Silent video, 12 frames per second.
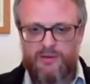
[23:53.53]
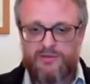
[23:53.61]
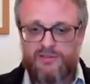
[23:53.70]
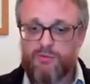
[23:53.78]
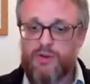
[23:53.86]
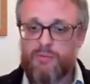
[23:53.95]

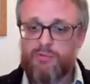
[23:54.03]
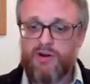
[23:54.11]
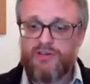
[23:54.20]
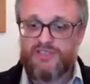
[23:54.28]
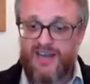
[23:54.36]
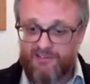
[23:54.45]
So we
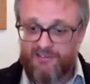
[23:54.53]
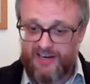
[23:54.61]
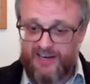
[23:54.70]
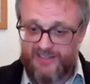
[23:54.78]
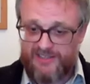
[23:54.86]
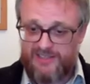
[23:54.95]
approached our
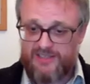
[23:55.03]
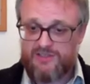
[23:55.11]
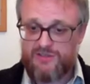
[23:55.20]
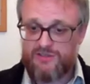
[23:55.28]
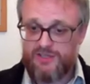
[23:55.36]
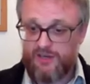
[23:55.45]

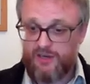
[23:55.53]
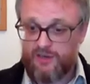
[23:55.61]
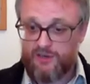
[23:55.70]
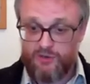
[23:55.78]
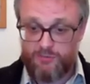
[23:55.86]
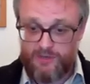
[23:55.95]
analyses using
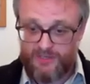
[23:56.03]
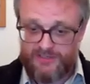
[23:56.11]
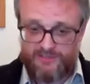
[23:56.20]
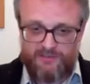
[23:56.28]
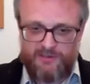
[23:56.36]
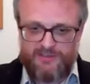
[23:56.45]

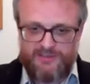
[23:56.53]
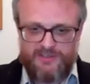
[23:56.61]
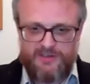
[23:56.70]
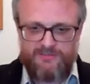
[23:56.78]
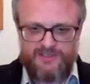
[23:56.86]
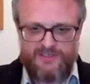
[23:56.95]
cumulative cost
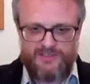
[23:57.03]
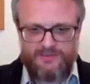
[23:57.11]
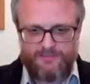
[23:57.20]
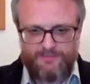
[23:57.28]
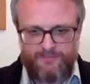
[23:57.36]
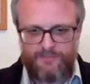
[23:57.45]
surfaces.